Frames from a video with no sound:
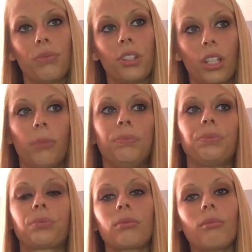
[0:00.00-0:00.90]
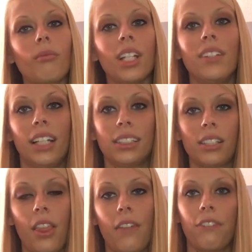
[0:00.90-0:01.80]
So that's
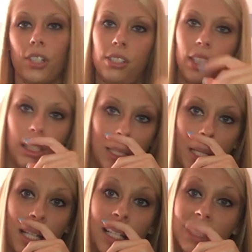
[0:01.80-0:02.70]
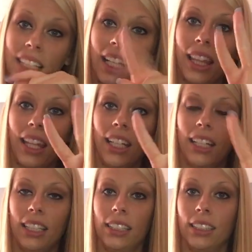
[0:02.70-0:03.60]
the first thing. The second thing
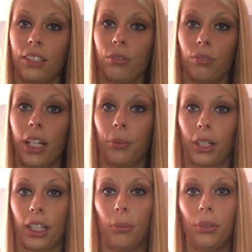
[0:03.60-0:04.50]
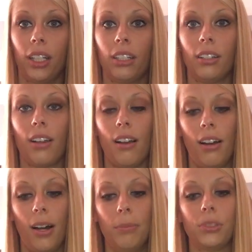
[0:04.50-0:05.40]
is write a workout plan,
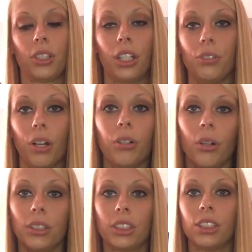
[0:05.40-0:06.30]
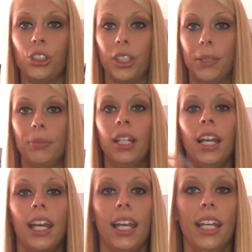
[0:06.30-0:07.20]
um, so that you don't go into the gym
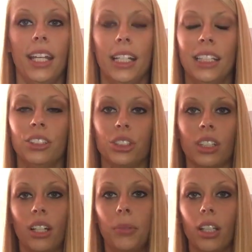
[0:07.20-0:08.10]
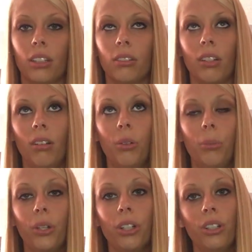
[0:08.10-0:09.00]
and just kind of be like, okay, what
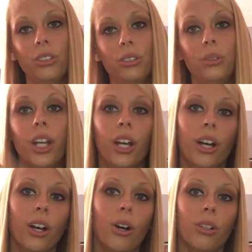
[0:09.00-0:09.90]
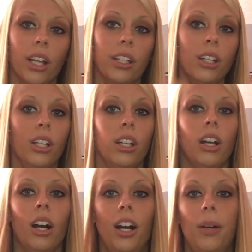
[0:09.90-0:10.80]
am I gonna do now? Like,
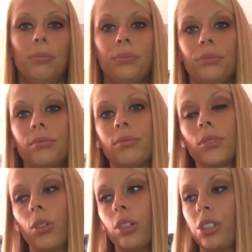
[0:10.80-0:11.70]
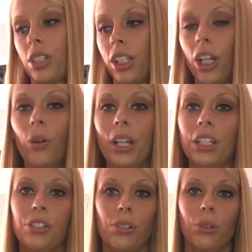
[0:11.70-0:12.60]
um, or just like go in
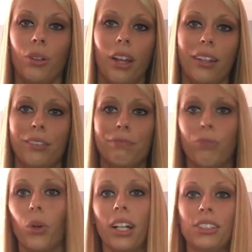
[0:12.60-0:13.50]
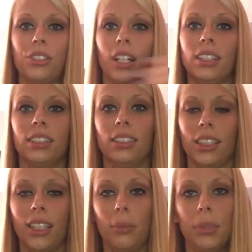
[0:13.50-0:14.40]
and do like four exercises
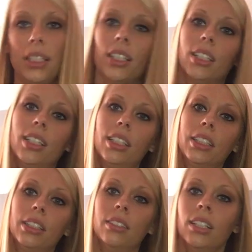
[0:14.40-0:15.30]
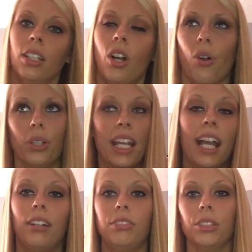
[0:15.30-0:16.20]
and like be done and only
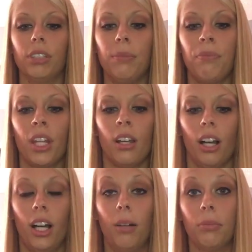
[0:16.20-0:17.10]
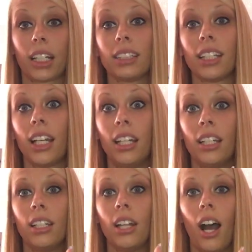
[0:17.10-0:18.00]
half do it. Um, like I said,
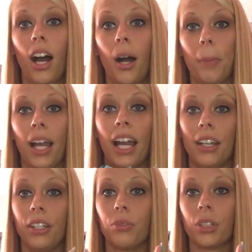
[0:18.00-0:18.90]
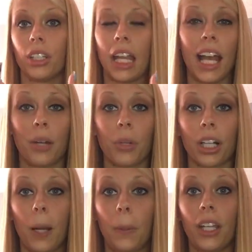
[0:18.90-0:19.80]
um, I hadn't really had
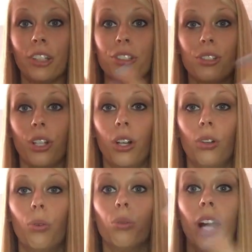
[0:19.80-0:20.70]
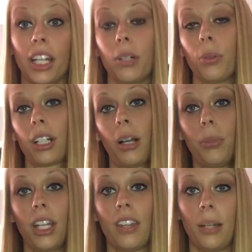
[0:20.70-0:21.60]
workout plans, so writing a workout
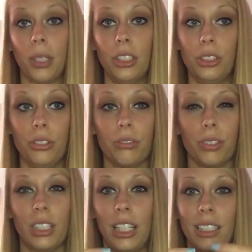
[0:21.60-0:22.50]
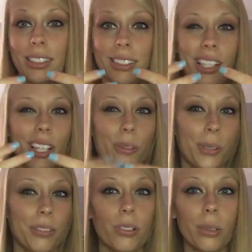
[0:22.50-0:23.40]
plan that I'm gonna do for the next like
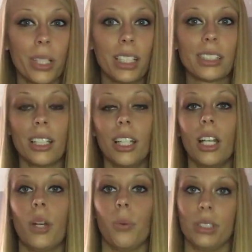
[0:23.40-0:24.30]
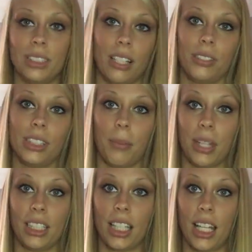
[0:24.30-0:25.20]
three to four weeks was definitely
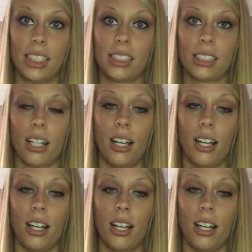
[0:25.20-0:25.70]
something nice.